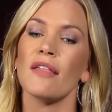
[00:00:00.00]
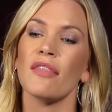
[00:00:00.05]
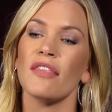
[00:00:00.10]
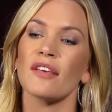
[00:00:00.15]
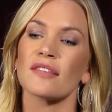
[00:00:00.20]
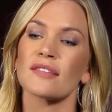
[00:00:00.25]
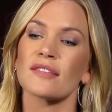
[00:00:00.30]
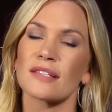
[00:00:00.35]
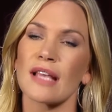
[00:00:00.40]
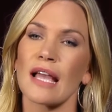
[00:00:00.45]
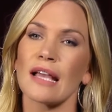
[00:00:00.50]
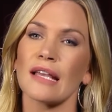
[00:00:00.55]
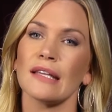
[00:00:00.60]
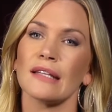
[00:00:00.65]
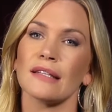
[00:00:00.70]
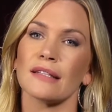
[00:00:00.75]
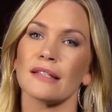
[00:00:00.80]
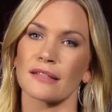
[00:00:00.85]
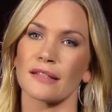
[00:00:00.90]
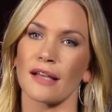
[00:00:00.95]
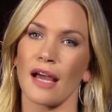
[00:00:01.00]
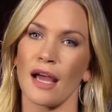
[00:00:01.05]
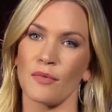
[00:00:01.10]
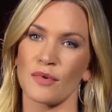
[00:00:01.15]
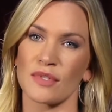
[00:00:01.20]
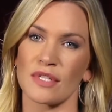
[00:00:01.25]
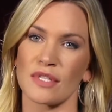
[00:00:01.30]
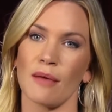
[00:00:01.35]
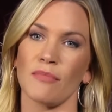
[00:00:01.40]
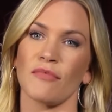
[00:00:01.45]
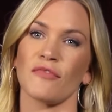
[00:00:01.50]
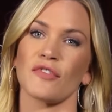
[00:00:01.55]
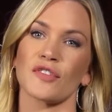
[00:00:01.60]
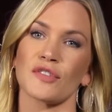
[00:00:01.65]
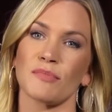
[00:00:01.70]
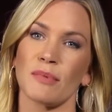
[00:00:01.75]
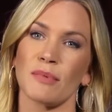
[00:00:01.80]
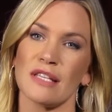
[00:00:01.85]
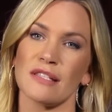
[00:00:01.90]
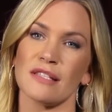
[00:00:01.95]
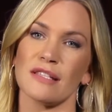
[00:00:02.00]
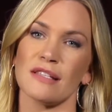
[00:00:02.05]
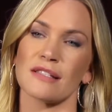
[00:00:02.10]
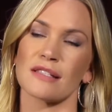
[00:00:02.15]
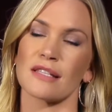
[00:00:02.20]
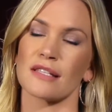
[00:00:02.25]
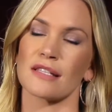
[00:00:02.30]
the second I was up for Species,